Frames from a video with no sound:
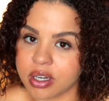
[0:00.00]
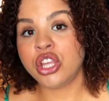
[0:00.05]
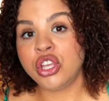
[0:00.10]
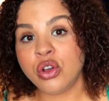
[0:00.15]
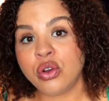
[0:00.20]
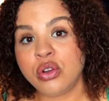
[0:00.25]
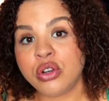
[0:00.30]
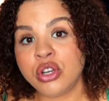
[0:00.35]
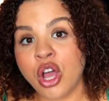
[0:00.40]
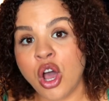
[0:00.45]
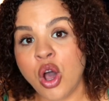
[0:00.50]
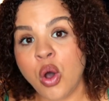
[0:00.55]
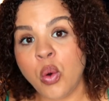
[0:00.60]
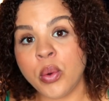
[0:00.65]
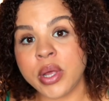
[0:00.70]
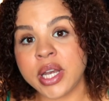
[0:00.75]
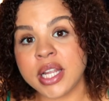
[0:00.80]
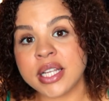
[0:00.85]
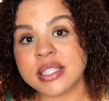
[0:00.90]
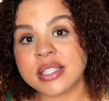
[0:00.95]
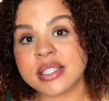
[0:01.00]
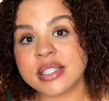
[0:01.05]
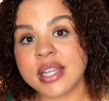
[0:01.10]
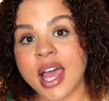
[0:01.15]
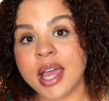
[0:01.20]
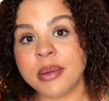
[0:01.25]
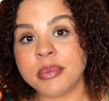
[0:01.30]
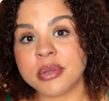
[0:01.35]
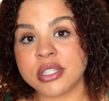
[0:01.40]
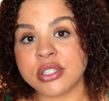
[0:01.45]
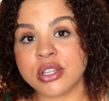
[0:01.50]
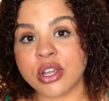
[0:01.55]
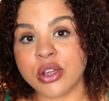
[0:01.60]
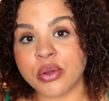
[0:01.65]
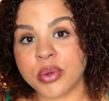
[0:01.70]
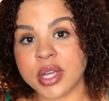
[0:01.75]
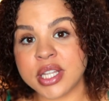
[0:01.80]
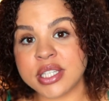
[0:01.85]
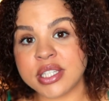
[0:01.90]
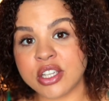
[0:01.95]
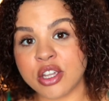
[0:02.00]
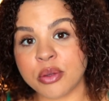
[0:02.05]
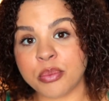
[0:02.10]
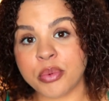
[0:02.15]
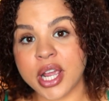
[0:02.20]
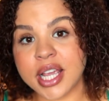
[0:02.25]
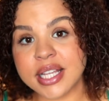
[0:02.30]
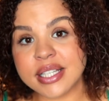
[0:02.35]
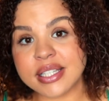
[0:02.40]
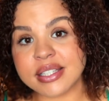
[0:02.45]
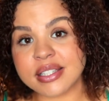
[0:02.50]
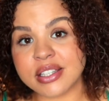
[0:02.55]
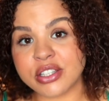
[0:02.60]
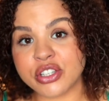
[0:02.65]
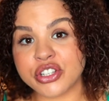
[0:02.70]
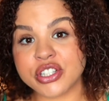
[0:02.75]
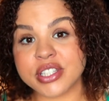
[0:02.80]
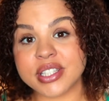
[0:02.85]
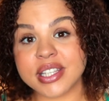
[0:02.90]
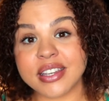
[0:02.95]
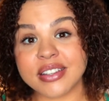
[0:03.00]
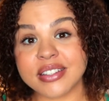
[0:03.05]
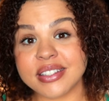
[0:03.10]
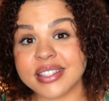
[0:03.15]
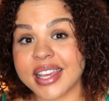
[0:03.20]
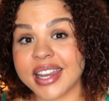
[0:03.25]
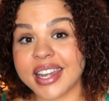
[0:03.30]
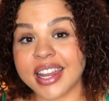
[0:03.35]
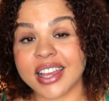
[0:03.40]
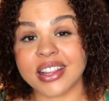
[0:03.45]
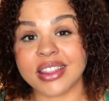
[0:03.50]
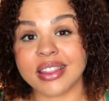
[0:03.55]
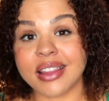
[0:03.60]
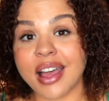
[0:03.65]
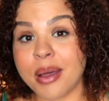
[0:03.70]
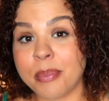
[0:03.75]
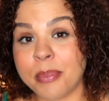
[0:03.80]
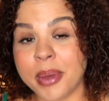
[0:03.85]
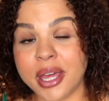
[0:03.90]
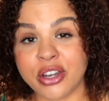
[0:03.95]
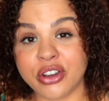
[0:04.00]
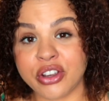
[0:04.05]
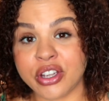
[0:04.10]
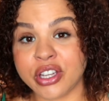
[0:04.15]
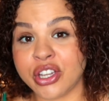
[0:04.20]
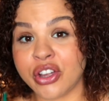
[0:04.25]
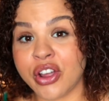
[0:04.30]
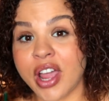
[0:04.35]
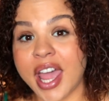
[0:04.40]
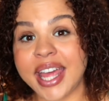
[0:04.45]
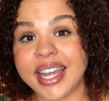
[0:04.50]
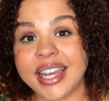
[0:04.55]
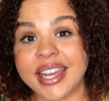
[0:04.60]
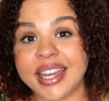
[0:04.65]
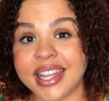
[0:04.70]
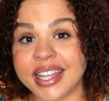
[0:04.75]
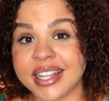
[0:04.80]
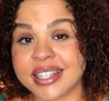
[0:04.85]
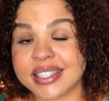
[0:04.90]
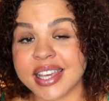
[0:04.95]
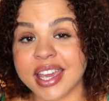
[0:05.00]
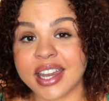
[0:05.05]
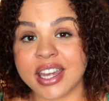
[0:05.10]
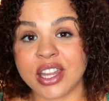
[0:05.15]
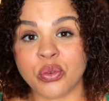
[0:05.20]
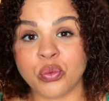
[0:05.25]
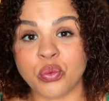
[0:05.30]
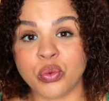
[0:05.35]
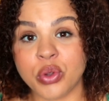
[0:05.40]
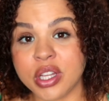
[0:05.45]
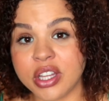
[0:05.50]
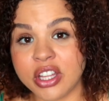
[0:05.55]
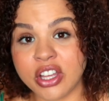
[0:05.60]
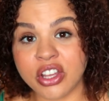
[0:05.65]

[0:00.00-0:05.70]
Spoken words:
You'll know when it's time to start raising your prices and your skill is getting a lot better and your editing is getting really